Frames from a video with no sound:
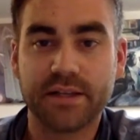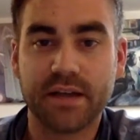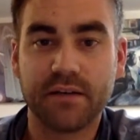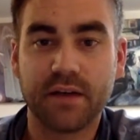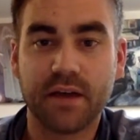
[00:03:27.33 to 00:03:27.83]

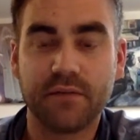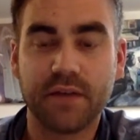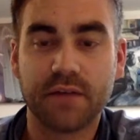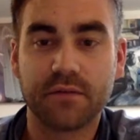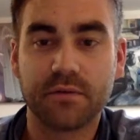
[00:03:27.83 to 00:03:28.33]
I've
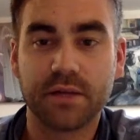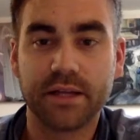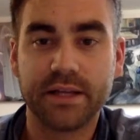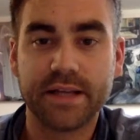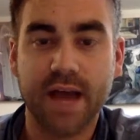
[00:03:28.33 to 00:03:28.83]
never
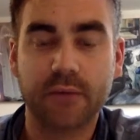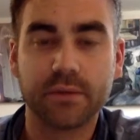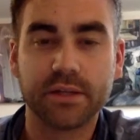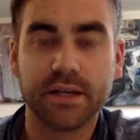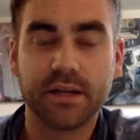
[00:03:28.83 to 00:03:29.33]
really
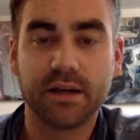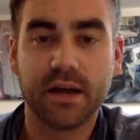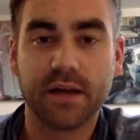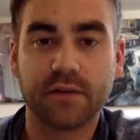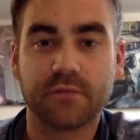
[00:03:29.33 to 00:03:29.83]
dabbled in.
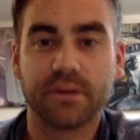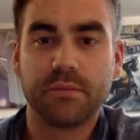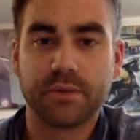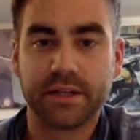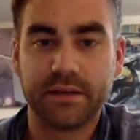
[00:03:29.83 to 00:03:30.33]
I don't really
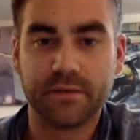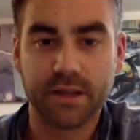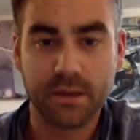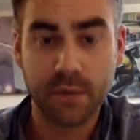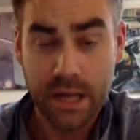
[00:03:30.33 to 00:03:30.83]
believe in
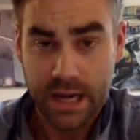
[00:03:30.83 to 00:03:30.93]
them.